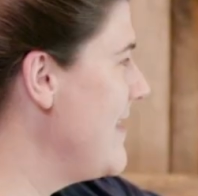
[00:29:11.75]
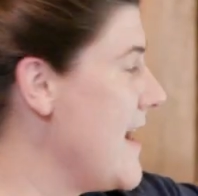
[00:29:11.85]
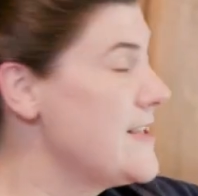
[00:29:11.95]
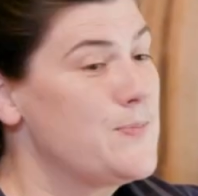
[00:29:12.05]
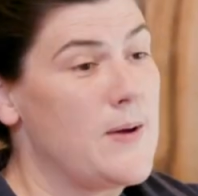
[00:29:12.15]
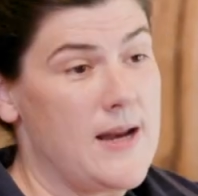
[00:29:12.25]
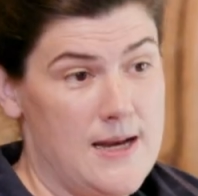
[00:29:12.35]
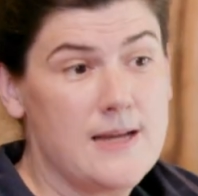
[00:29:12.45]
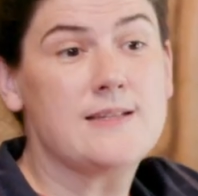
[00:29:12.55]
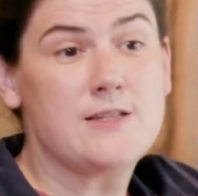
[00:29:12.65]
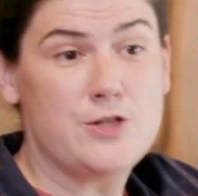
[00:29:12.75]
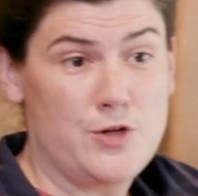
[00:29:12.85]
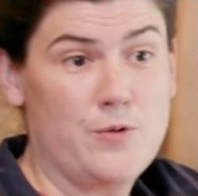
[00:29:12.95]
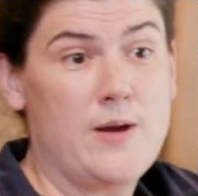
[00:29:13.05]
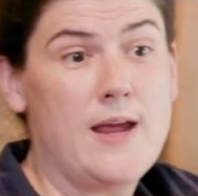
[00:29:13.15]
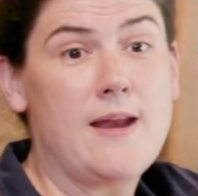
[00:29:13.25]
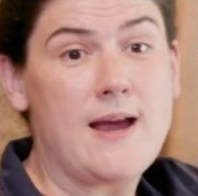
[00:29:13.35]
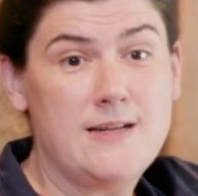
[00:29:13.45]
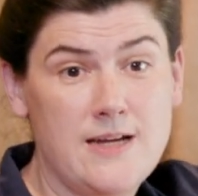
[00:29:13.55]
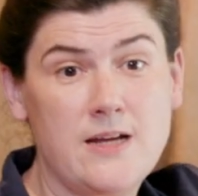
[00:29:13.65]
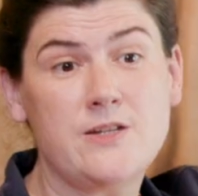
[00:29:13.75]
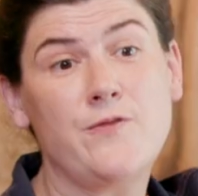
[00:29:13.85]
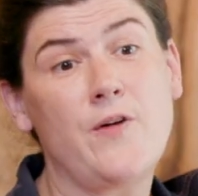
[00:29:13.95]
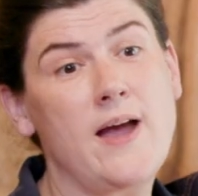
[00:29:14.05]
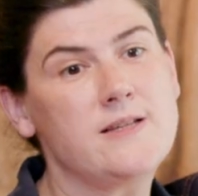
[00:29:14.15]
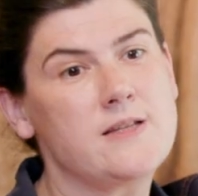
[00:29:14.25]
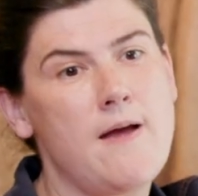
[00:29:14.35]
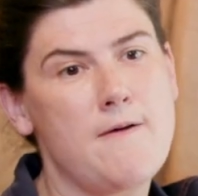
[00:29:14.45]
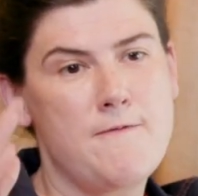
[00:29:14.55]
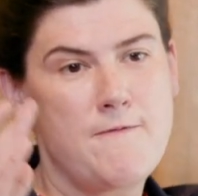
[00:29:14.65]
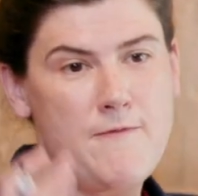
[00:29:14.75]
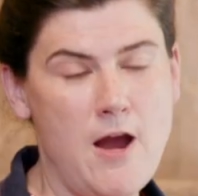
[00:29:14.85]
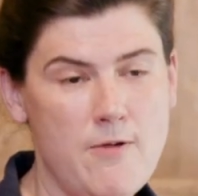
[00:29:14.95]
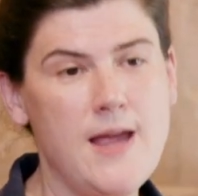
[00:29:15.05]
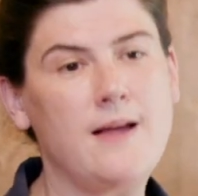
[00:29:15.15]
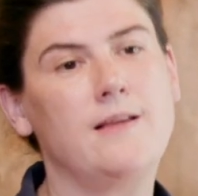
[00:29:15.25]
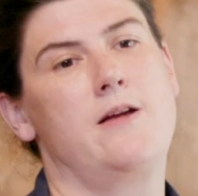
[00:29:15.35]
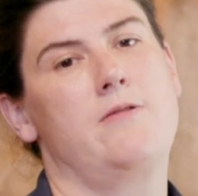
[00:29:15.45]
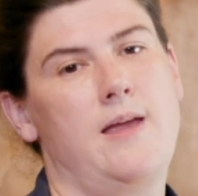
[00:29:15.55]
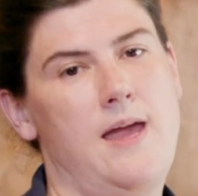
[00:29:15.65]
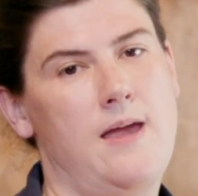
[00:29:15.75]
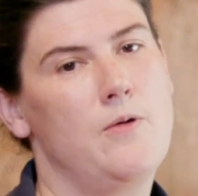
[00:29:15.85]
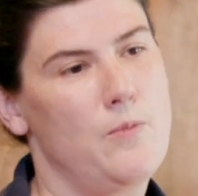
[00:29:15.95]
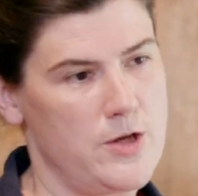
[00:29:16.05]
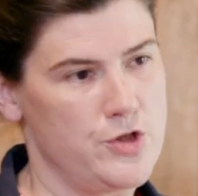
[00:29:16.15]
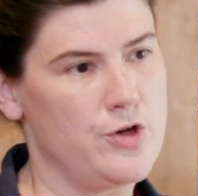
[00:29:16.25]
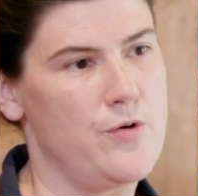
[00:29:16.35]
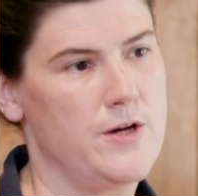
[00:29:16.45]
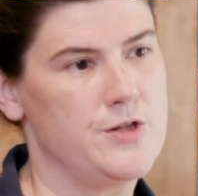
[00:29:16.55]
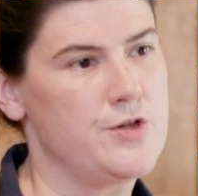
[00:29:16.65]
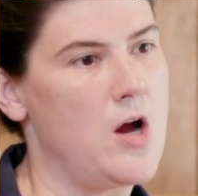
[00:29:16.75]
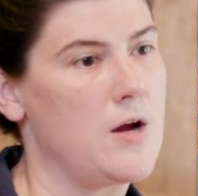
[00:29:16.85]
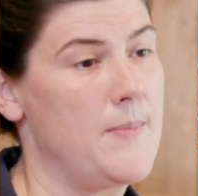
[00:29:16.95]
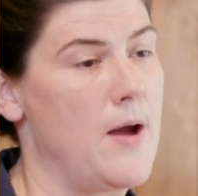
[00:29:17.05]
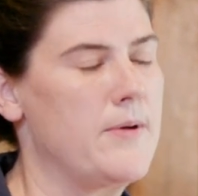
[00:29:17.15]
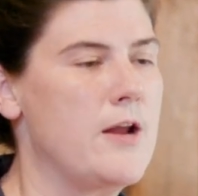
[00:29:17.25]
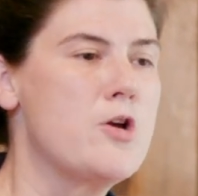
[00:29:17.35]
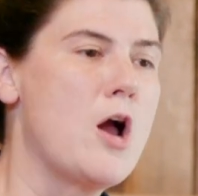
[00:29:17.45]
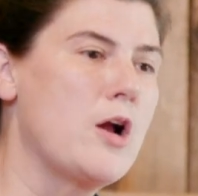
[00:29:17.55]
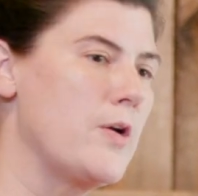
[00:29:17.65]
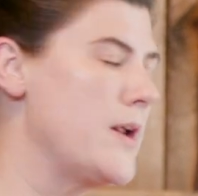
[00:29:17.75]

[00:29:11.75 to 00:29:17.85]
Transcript: that's what it needs to do. It identifies very clearly what you're going to talk about. Now, you're not